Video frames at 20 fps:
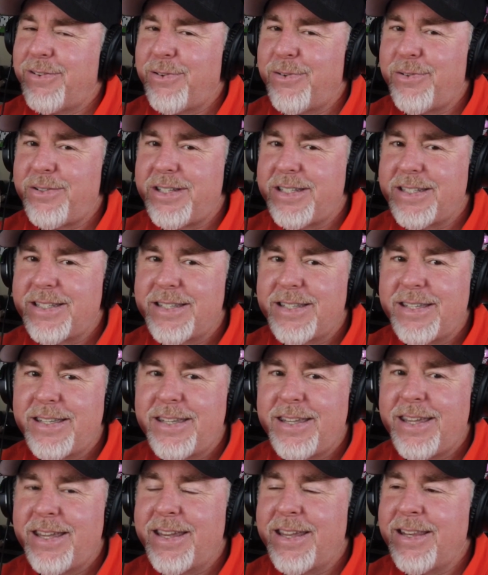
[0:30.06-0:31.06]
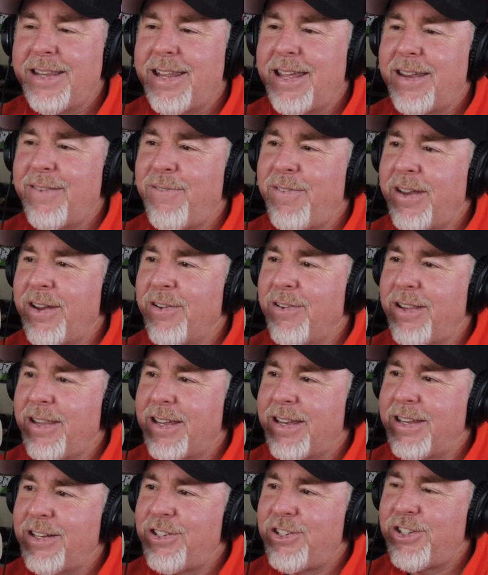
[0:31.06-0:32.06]
Oh, just kicking like
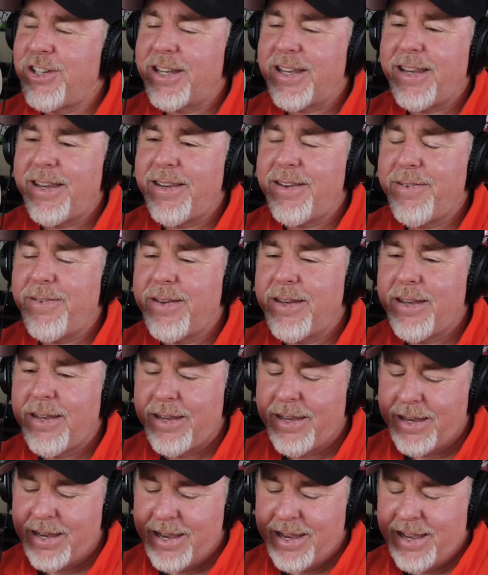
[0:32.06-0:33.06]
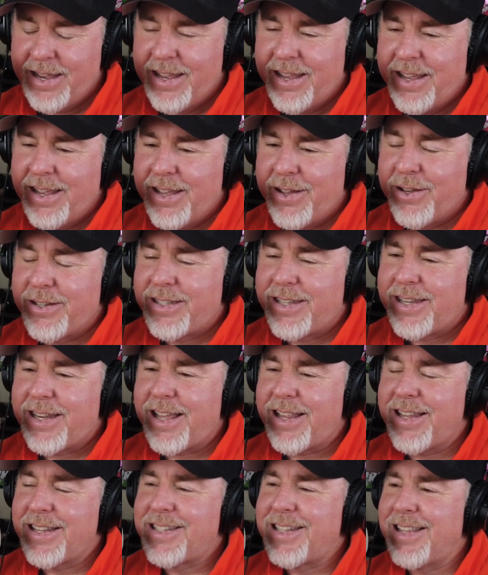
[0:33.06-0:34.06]
finger-licking chicken.
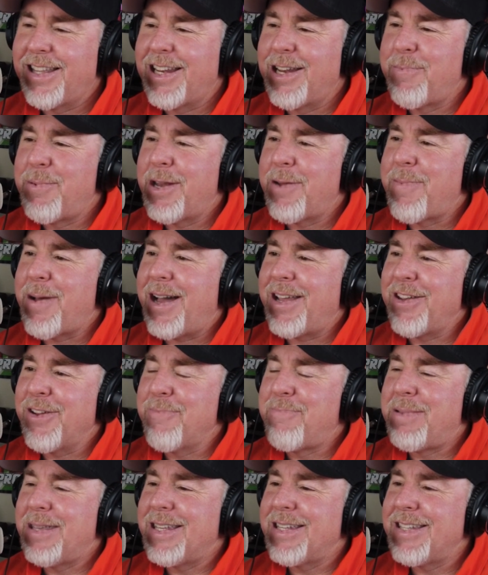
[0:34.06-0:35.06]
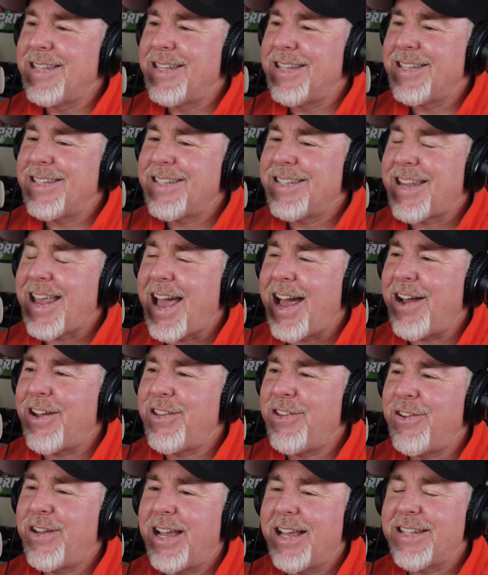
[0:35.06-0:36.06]
Tell us a little bit about your business, how
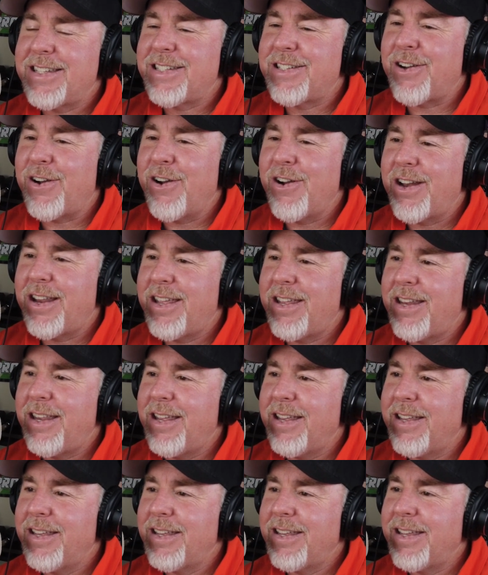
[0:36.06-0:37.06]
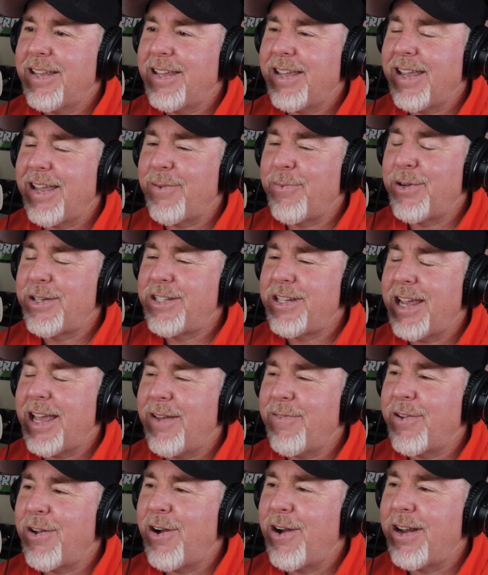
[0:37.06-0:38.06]
you got started, and what you
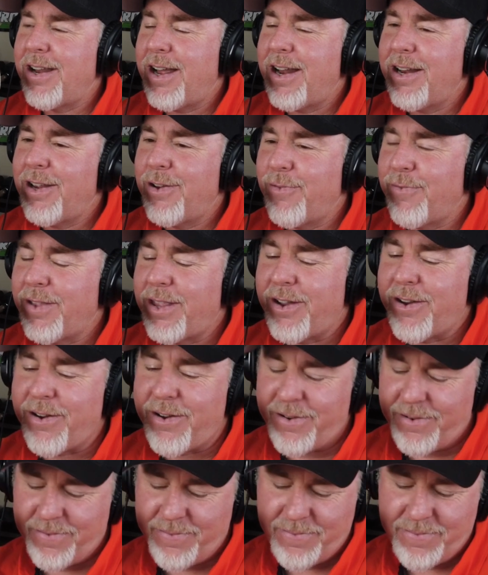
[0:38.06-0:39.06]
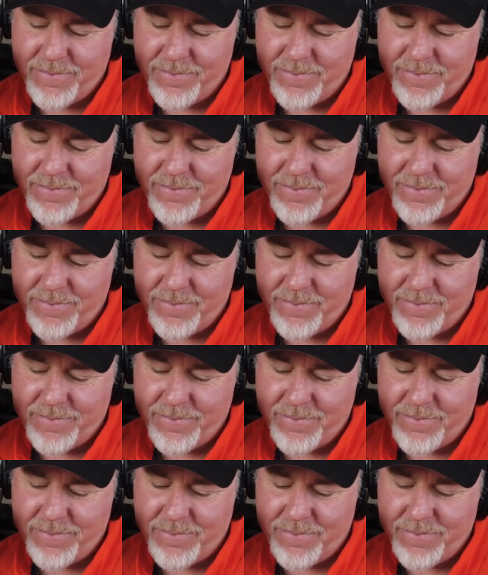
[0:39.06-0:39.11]
have going on over there.